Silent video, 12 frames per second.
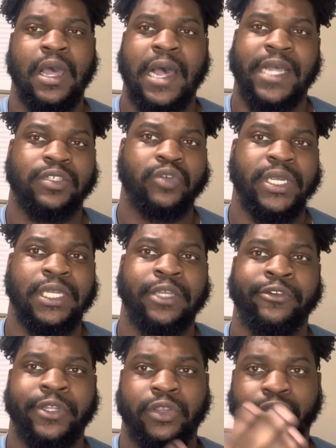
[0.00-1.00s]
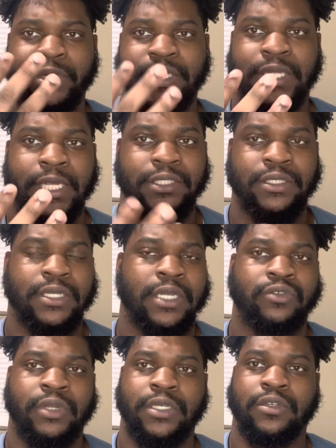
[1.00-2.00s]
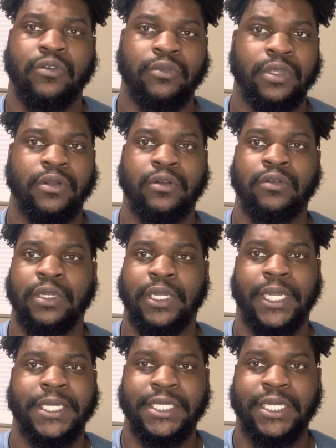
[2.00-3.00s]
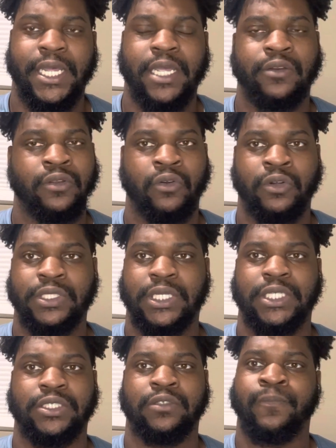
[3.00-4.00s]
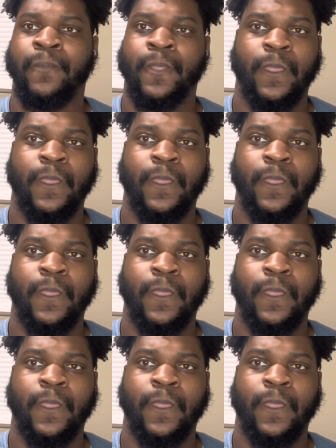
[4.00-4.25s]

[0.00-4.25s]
I trade literally 3 sessions. I trade Tokyo, London, and New York session.